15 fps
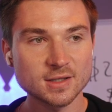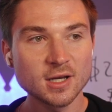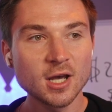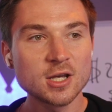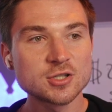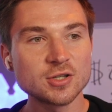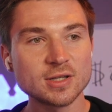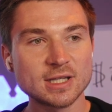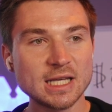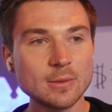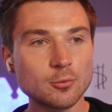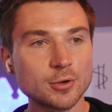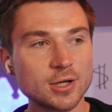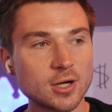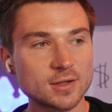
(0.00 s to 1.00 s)
So you can keep
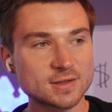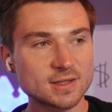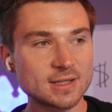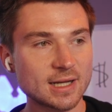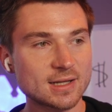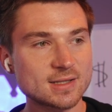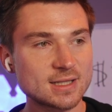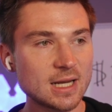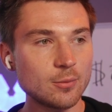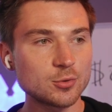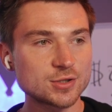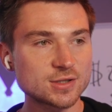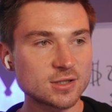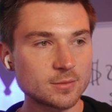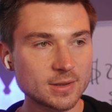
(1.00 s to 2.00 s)
reading on to the next step, which
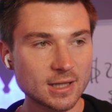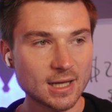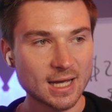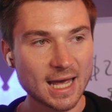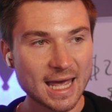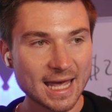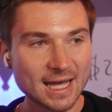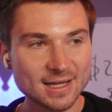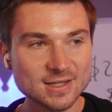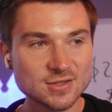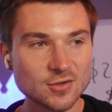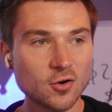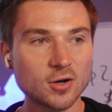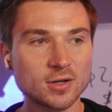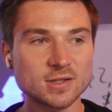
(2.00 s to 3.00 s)
is going to be a
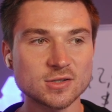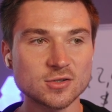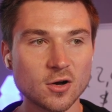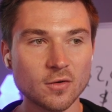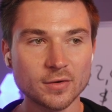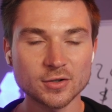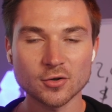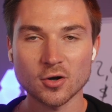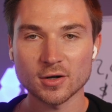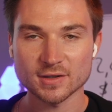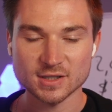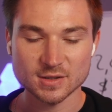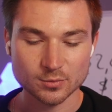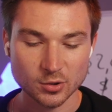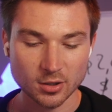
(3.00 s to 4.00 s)
hands-on solving your
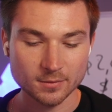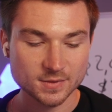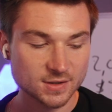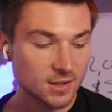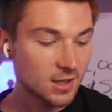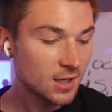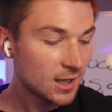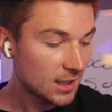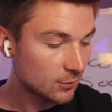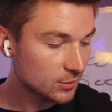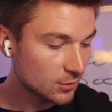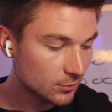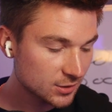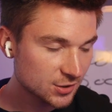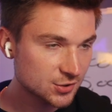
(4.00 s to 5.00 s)
audience's problems. And what I
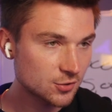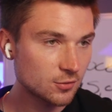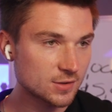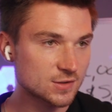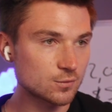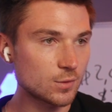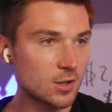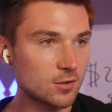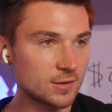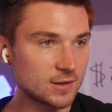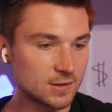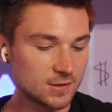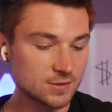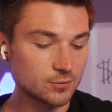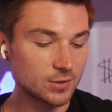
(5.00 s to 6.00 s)
want to show as well
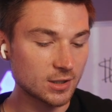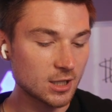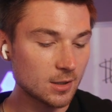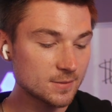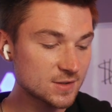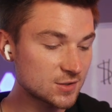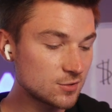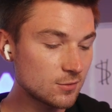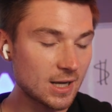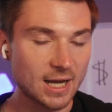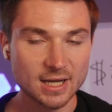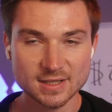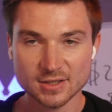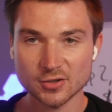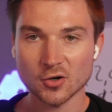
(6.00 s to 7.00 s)
is when it comes to
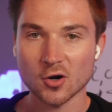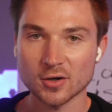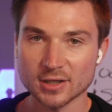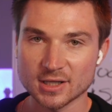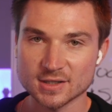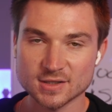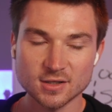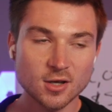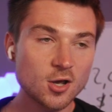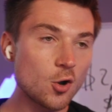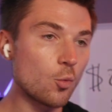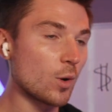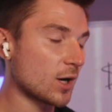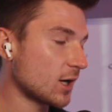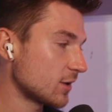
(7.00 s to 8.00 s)
asking your audience
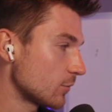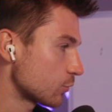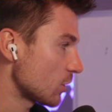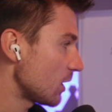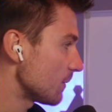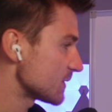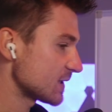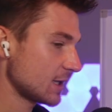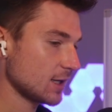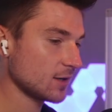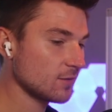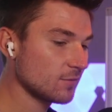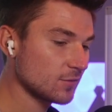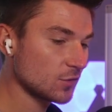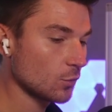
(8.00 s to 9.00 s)
what kind of problems they
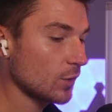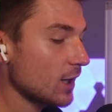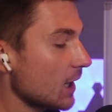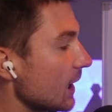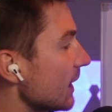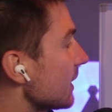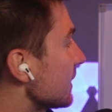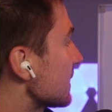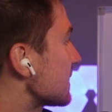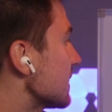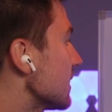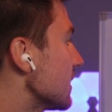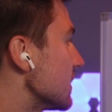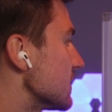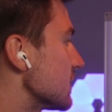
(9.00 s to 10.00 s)
have, the way I kind of see
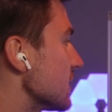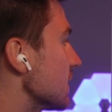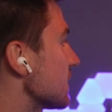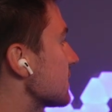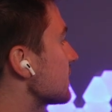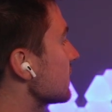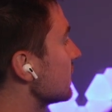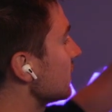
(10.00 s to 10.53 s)
it is this.